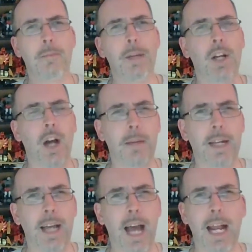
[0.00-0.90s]

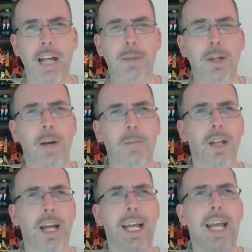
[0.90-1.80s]
becoming and has become
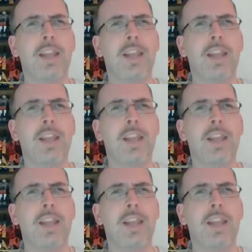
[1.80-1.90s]
like